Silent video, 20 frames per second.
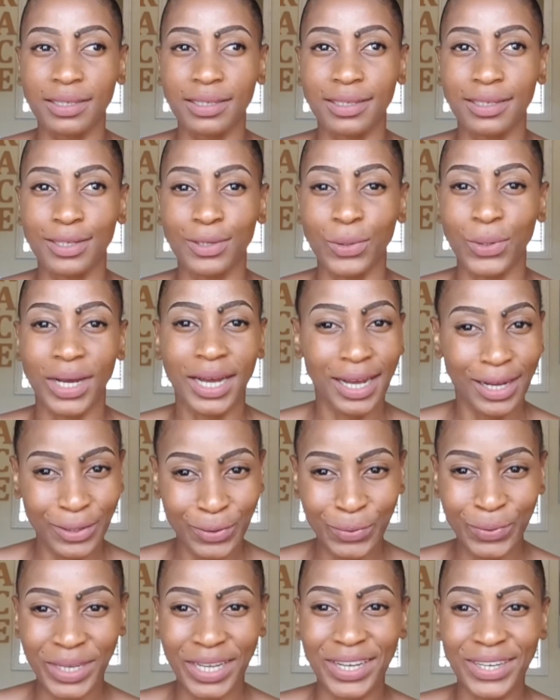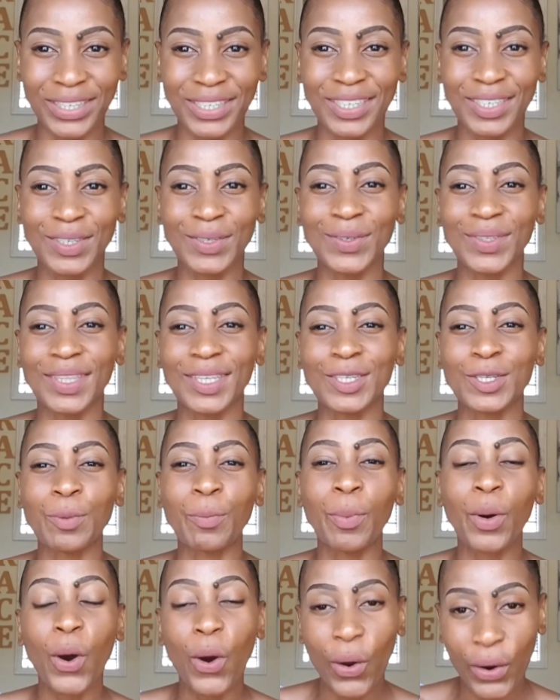No, how we got to this
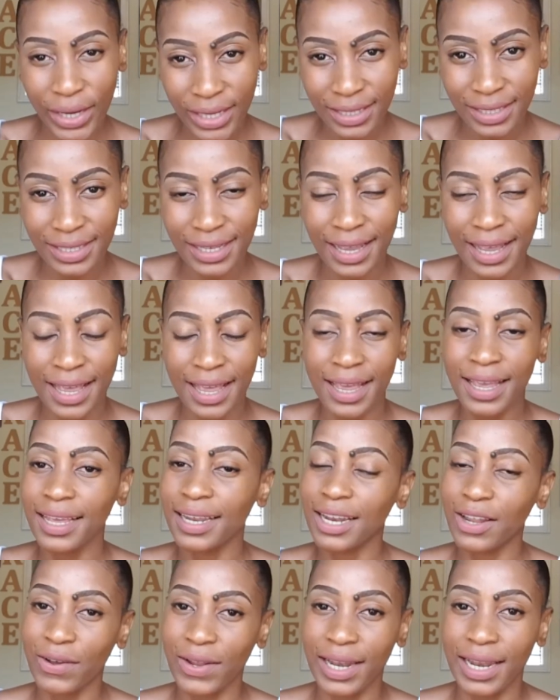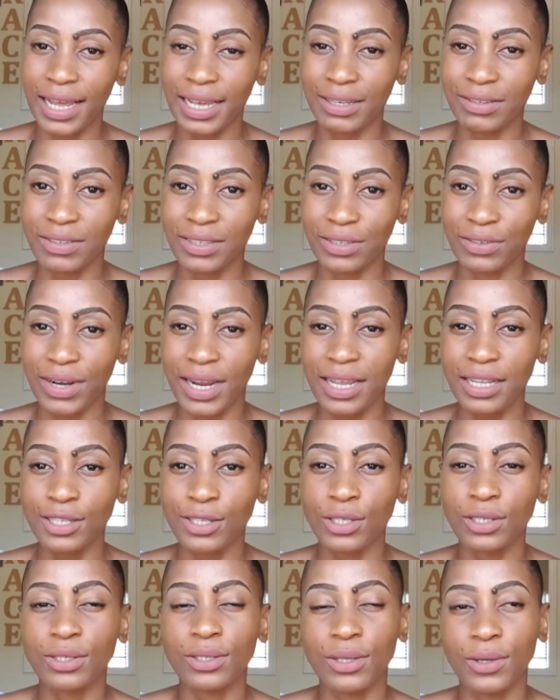point in our lives, right?
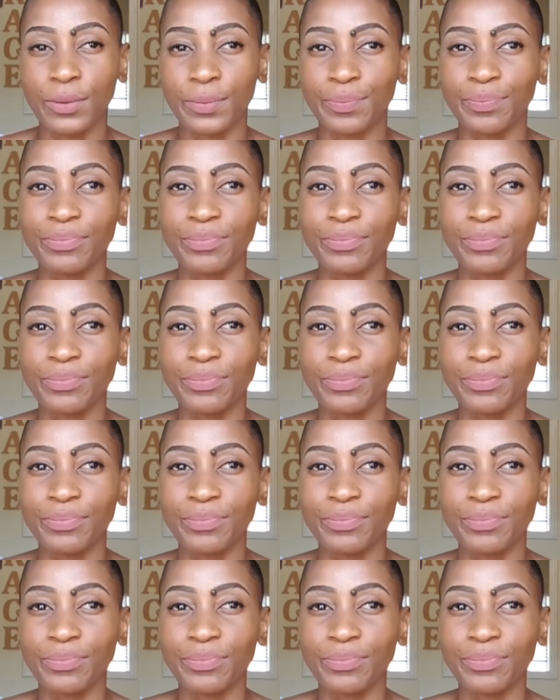So